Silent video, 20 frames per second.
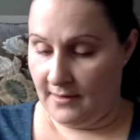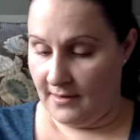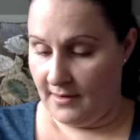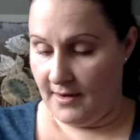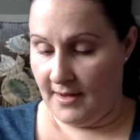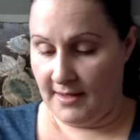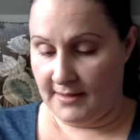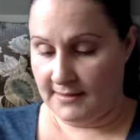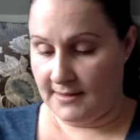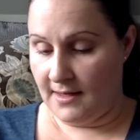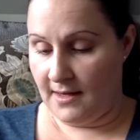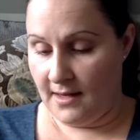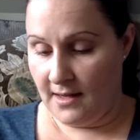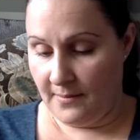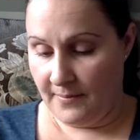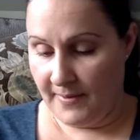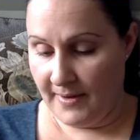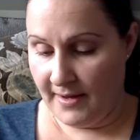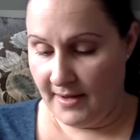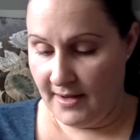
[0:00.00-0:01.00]
Next
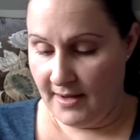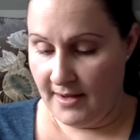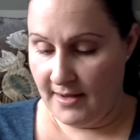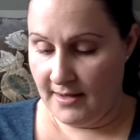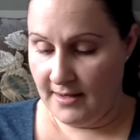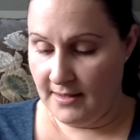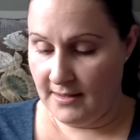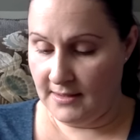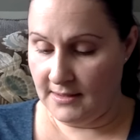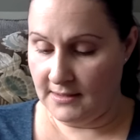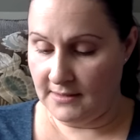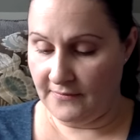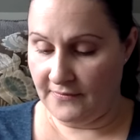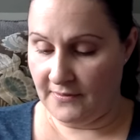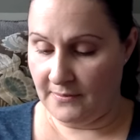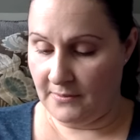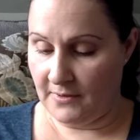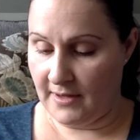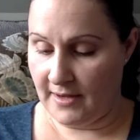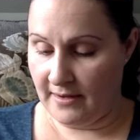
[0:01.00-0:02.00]
up is
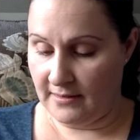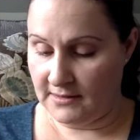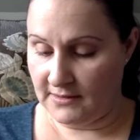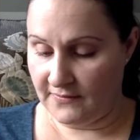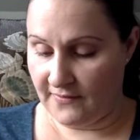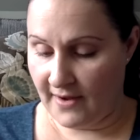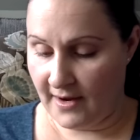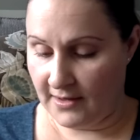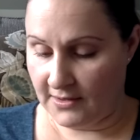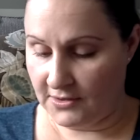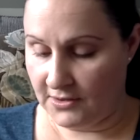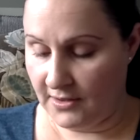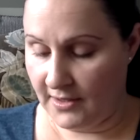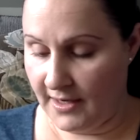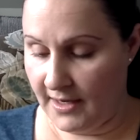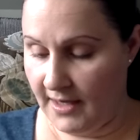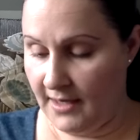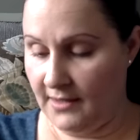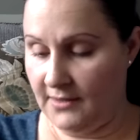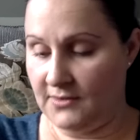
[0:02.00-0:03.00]
from Clouds
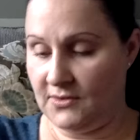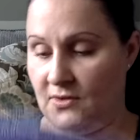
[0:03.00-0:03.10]
Factory,